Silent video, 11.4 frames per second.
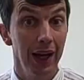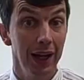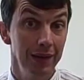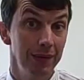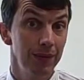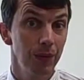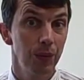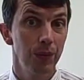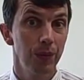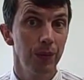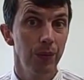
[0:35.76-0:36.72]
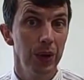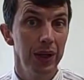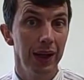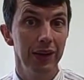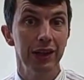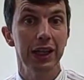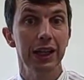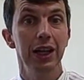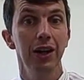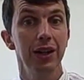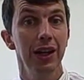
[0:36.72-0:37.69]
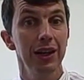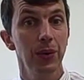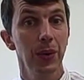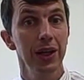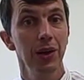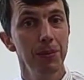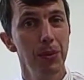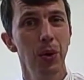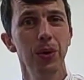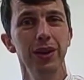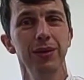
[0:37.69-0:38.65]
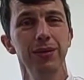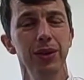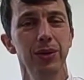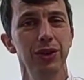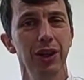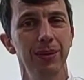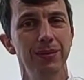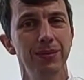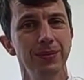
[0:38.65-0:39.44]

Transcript: and will actually calculate quite a lot more in the future.